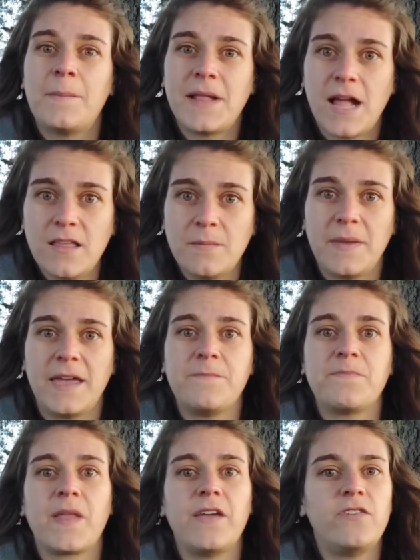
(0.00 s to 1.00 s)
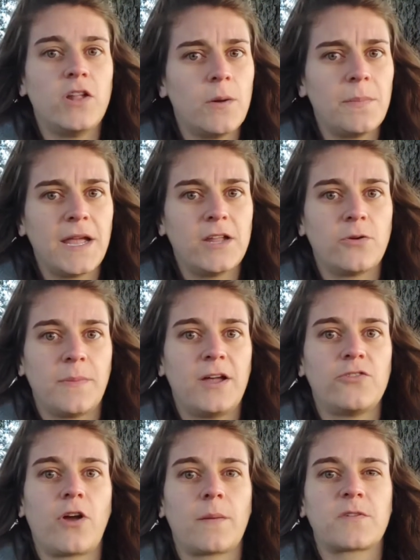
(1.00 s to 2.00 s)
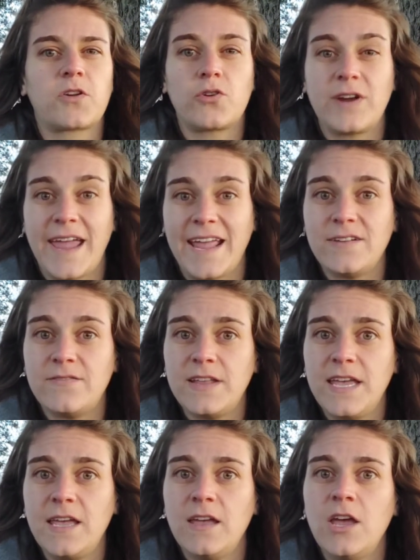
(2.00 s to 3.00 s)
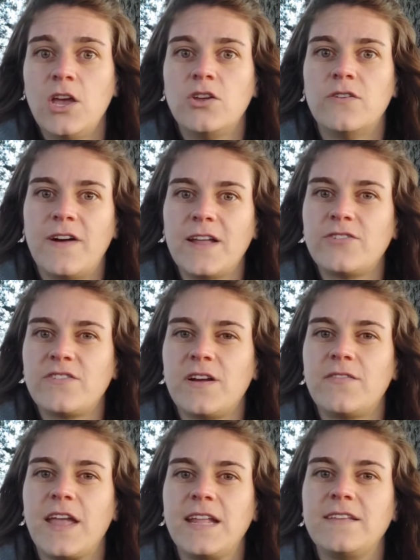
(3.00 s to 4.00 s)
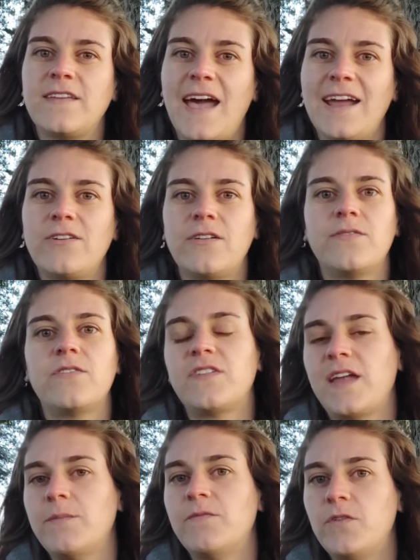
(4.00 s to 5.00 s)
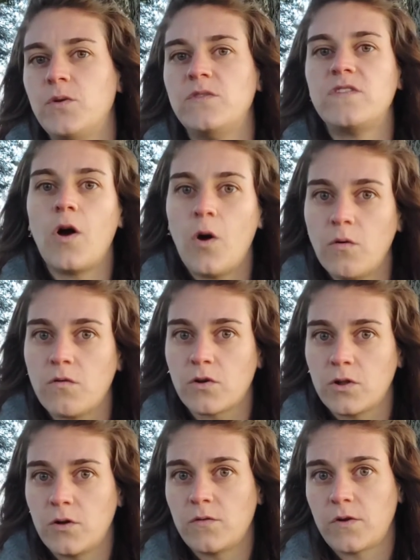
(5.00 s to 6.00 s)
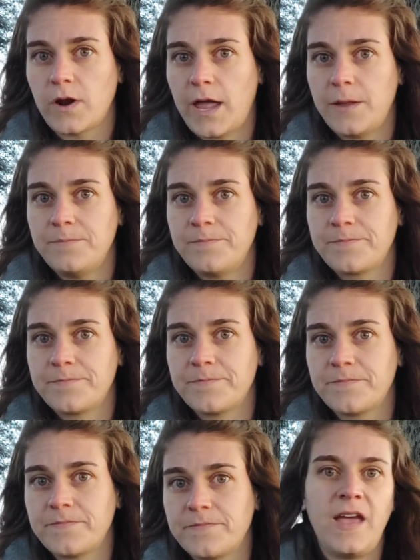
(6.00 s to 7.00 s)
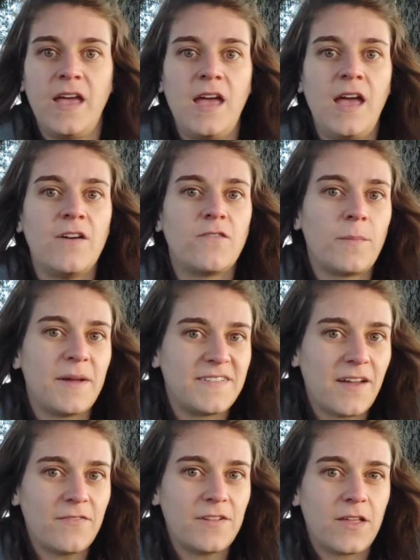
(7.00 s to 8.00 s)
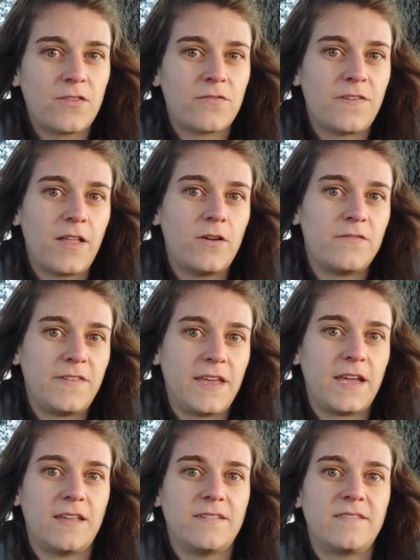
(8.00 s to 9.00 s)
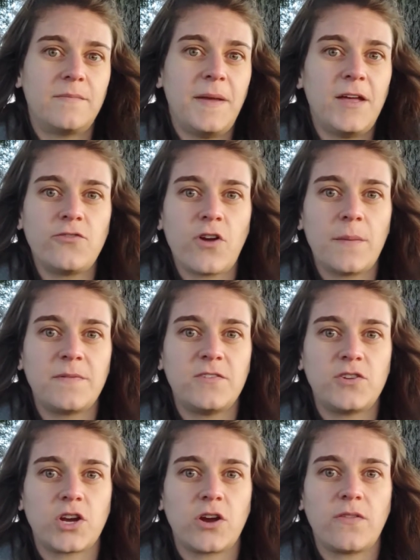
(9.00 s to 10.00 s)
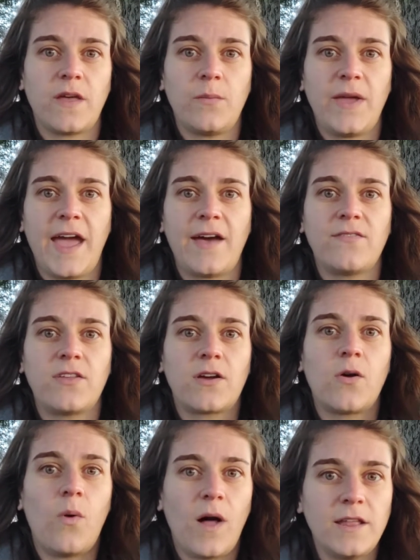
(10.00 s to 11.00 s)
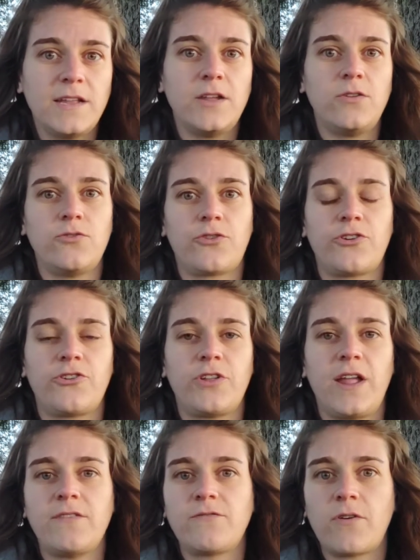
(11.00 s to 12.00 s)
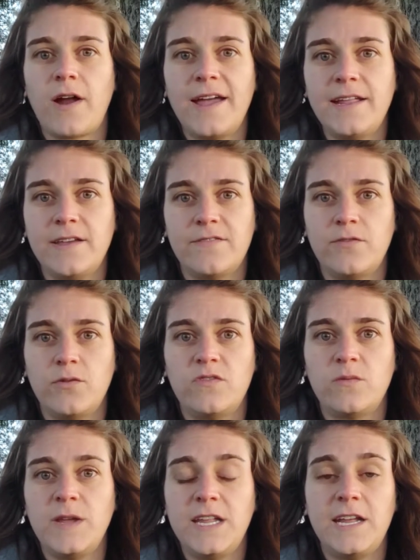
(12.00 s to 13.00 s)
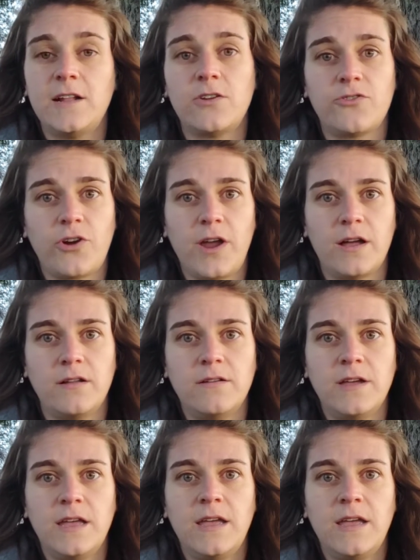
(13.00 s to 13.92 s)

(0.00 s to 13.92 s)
But I'll admit, if you don't plan your mail drops creatively, you'll find yourself getting tired of the same foods over and over again. For myself and other fellow vegans, mail drops ensure that we have the quality nutrition and variety of foods we need on trail.